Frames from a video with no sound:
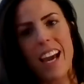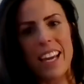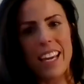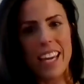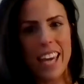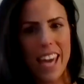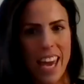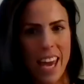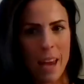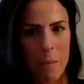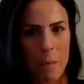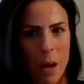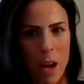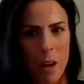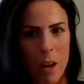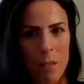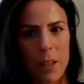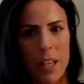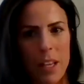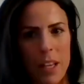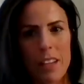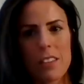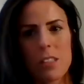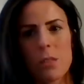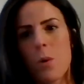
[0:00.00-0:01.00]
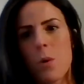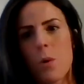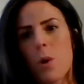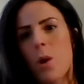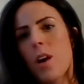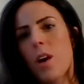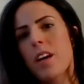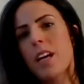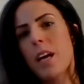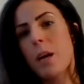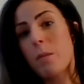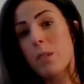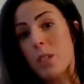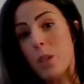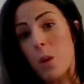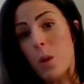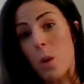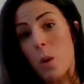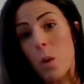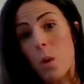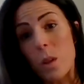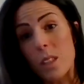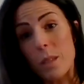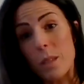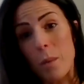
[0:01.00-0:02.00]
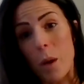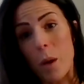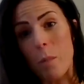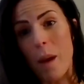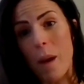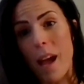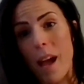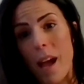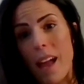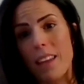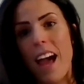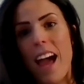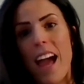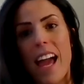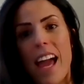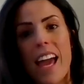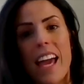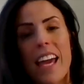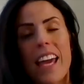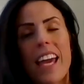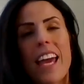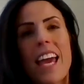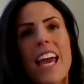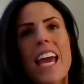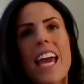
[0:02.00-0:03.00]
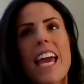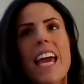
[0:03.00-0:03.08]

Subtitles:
came off life support and I was told about my leg,